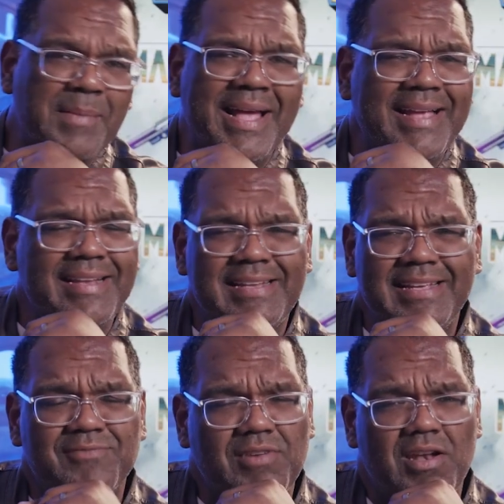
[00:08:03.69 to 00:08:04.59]
my ADD
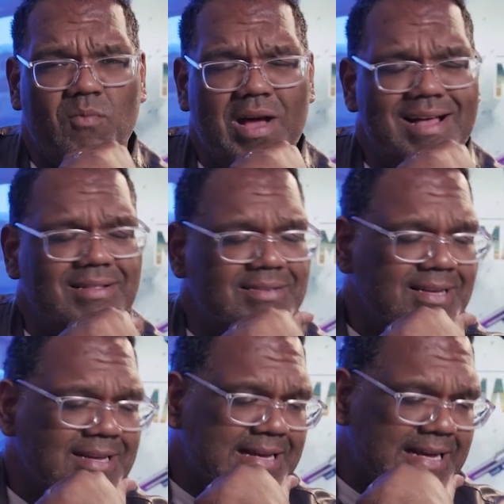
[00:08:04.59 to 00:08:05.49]
is running wild.
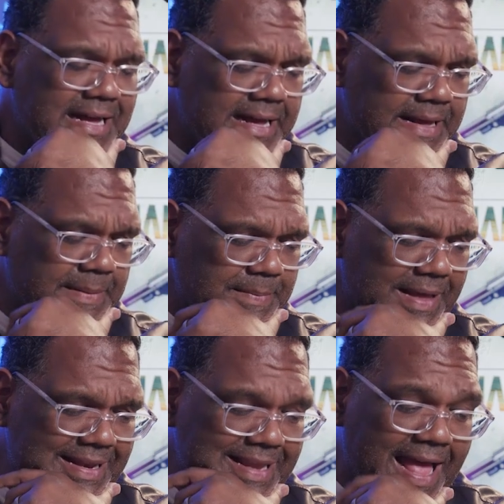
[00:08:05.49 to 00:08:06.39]
It's one
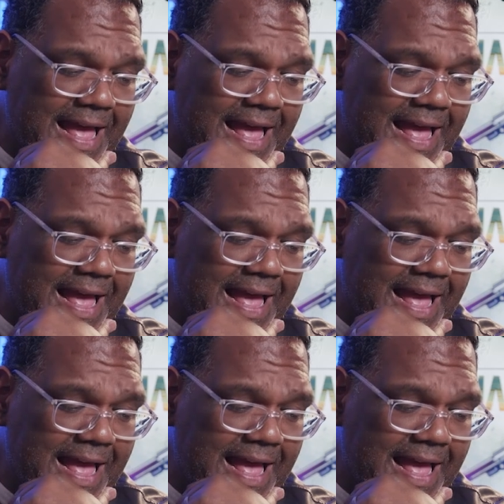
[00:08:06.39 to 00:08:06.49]
of